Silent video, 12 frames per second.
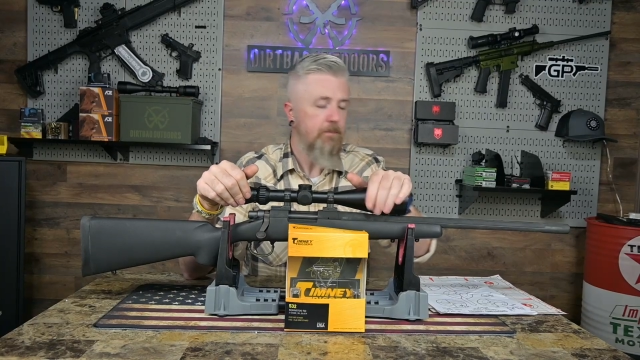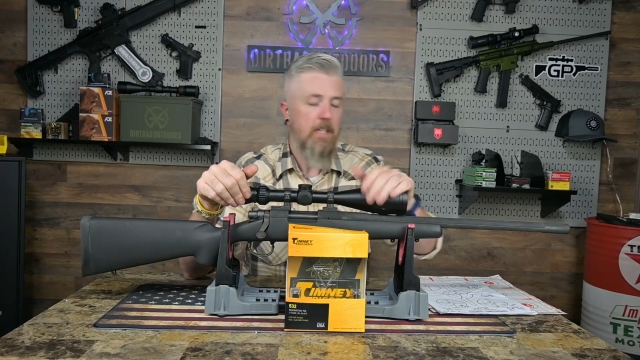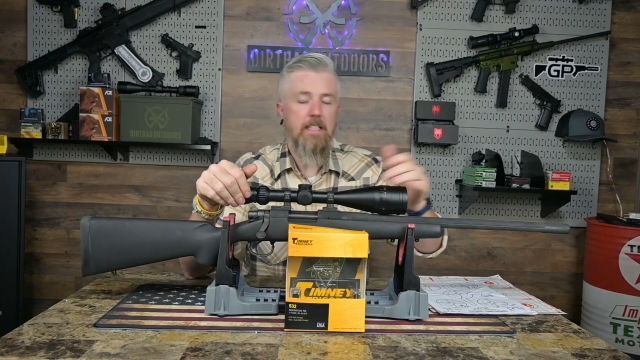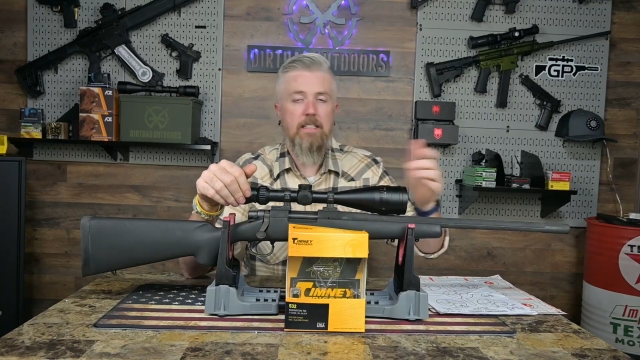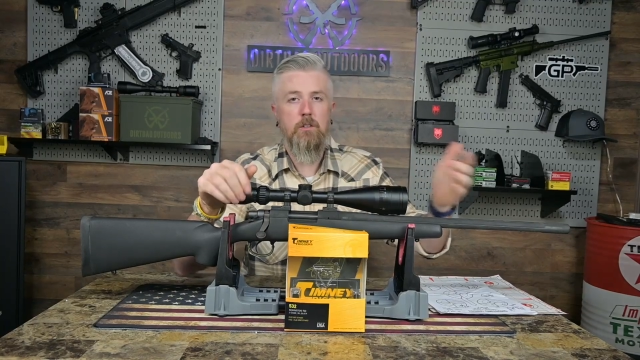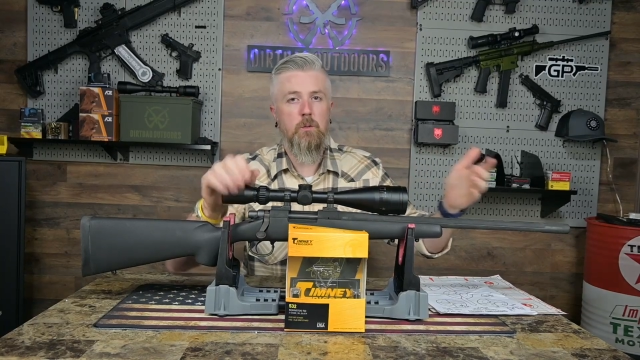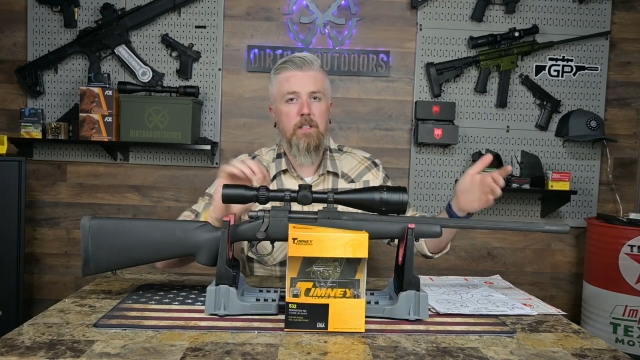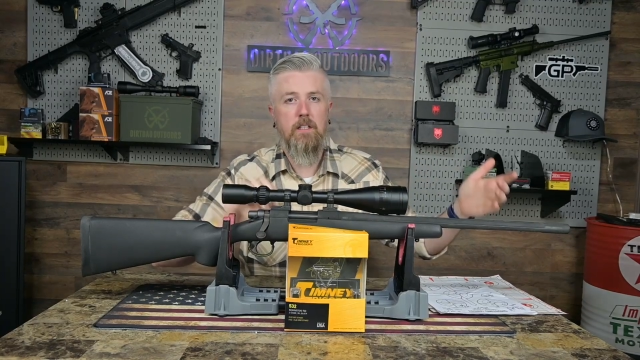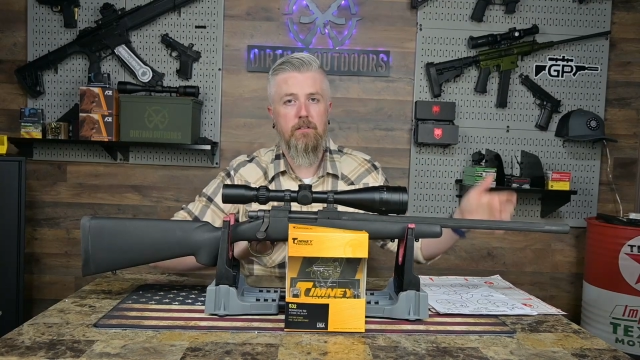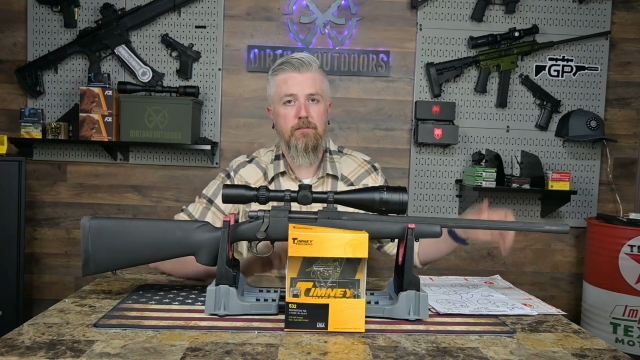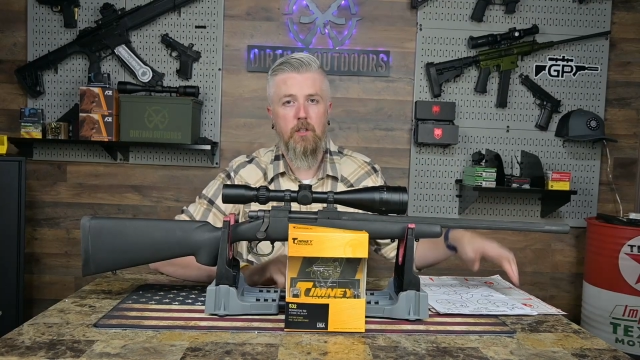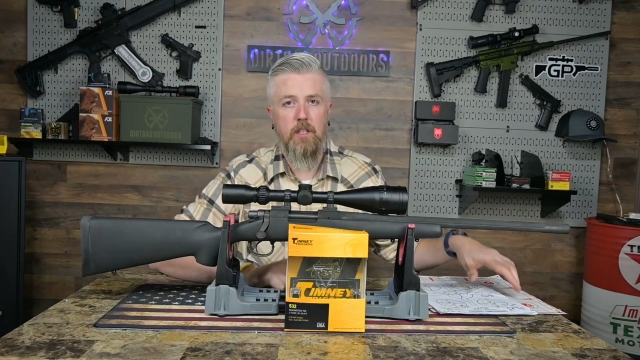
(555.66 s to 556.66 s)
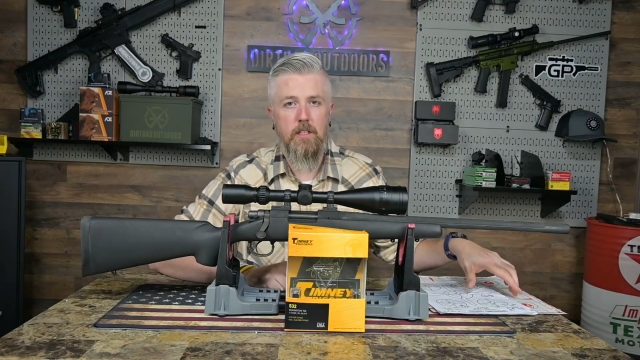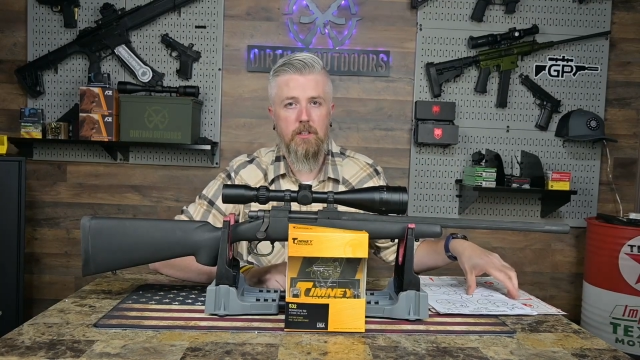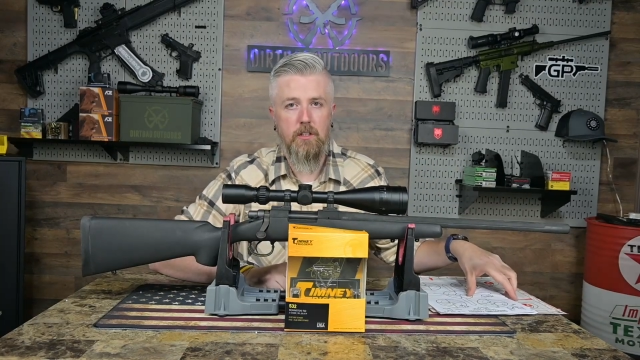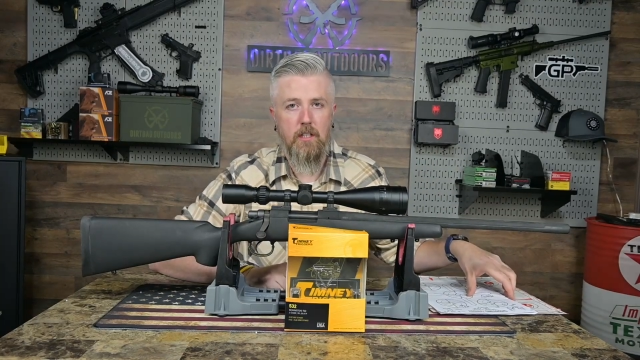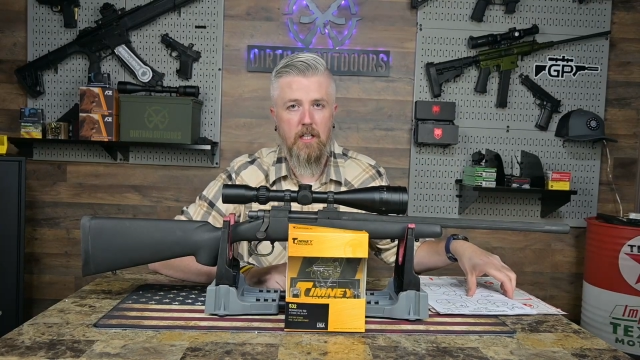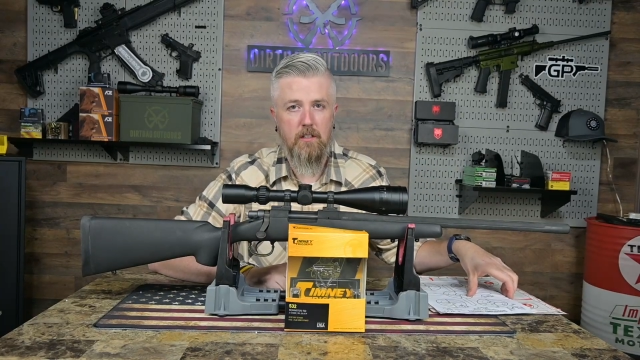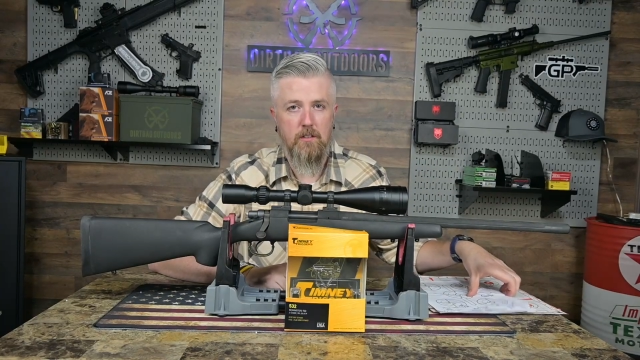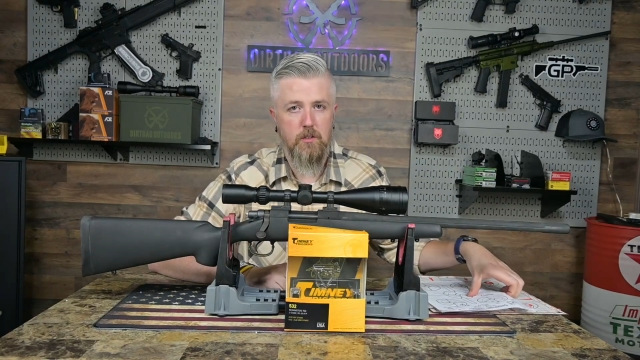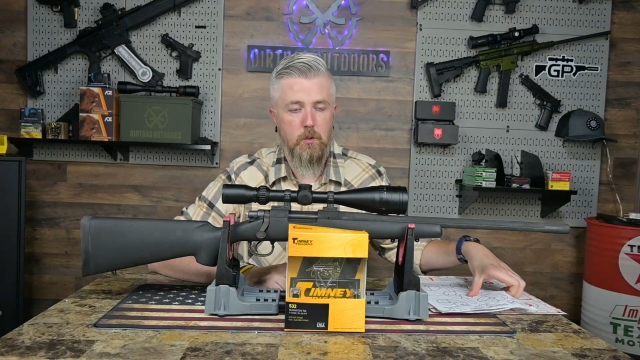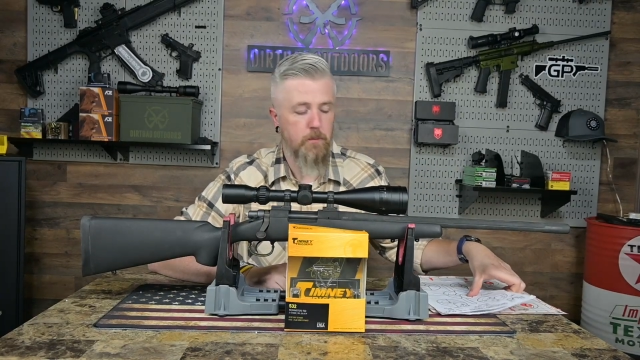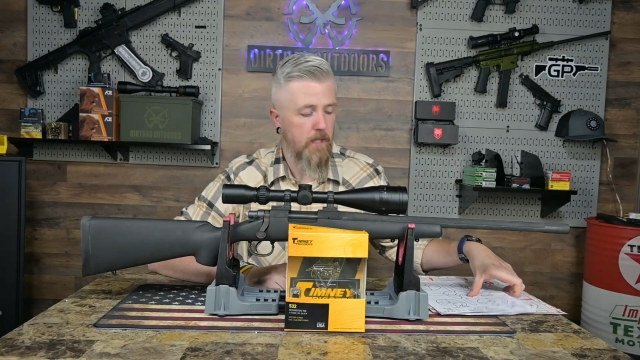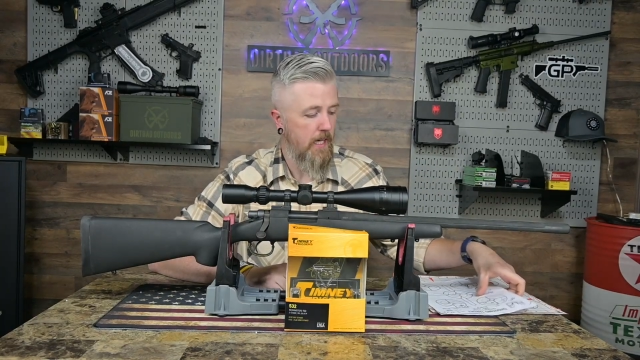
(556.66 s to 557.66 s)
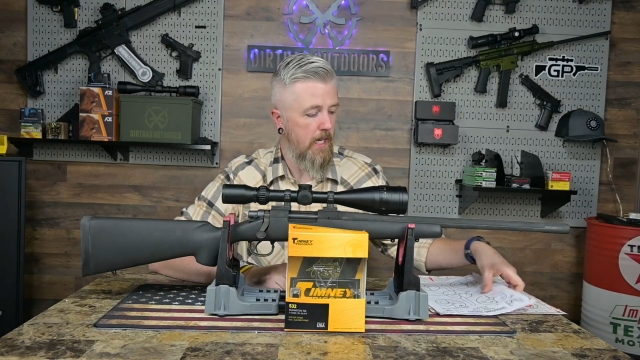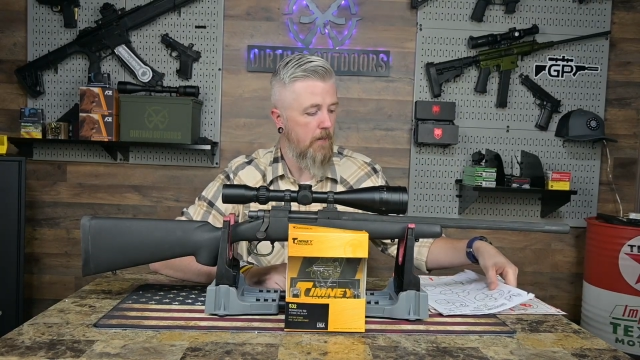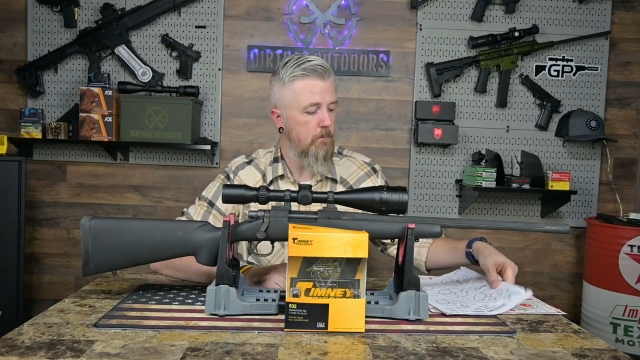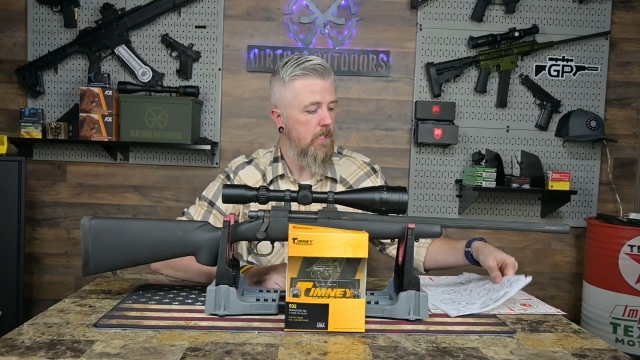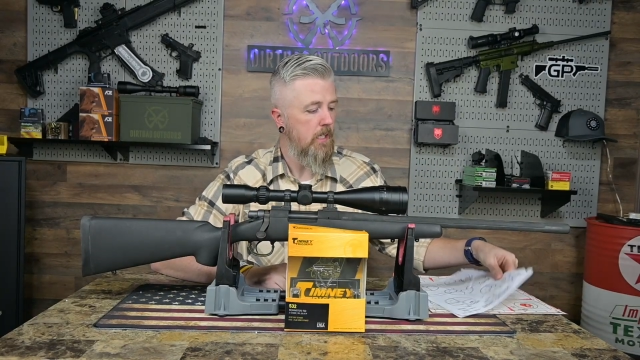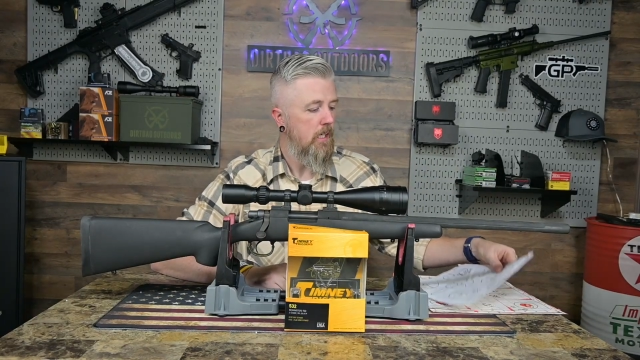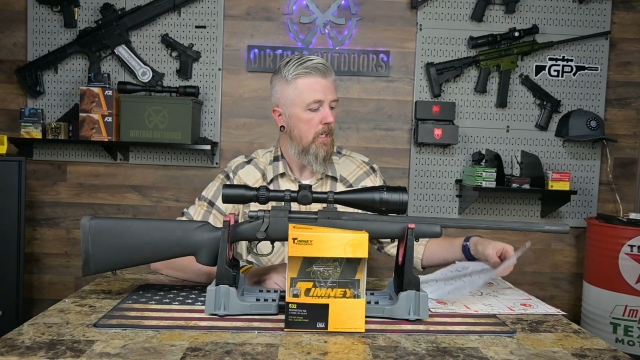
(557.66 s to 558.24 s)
I didn't do any of the footage on the zoom cam.